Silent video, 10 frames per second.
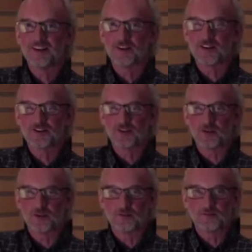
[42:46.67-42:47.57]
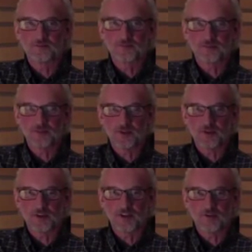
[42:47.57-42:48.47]
unless you're a
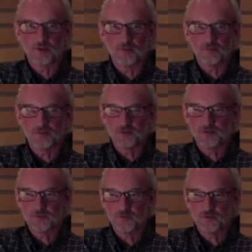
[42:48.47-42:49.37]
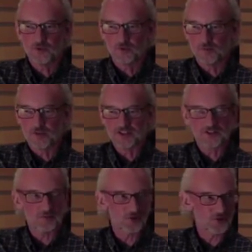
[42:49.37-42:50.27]
kind of a super
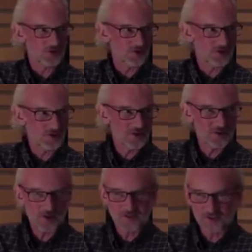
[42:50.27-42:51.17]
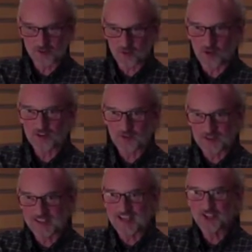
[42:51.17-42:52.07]
bossy producer, you obviously want to
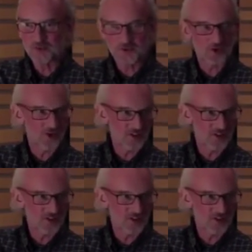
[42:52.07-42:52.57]
engage with your